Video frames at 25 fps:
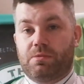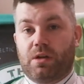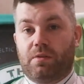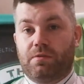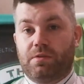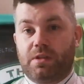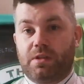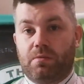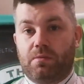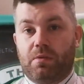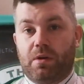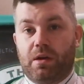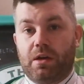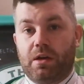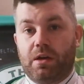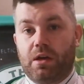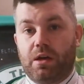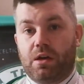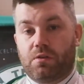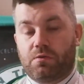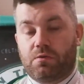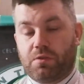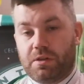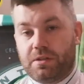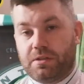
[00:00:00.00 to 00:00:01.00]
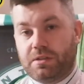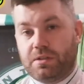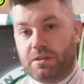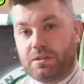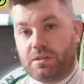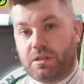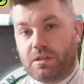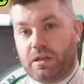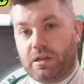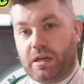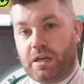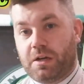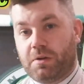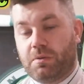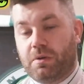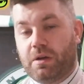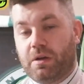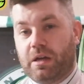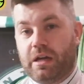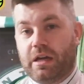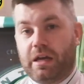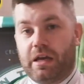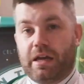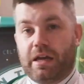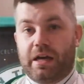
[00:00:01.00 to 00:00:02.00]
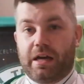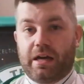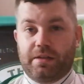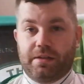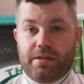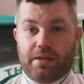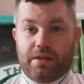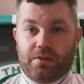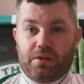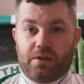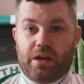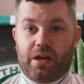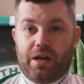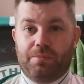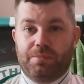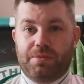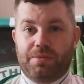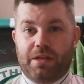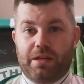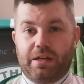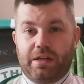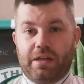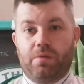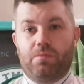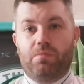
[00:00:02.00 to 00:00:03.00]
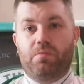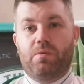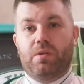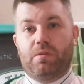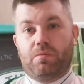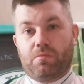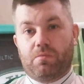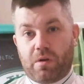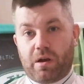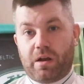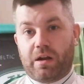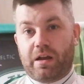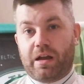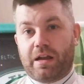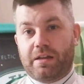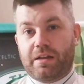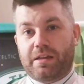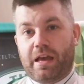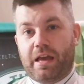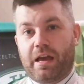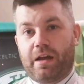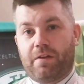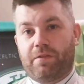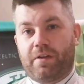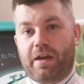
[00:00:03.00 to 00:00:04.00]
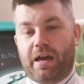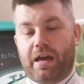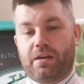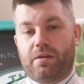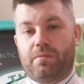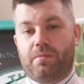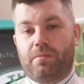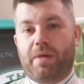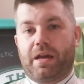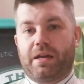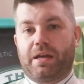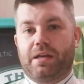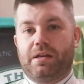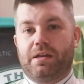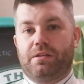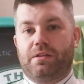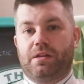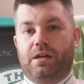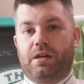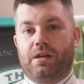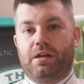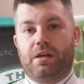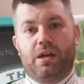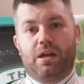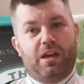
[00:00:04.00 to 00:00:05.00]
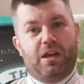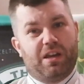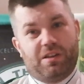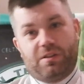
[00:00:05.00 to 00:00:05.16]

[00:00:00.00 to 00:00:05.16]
Obviously, with Christie still out and then Tom still out, we're glad to have Callum back in there.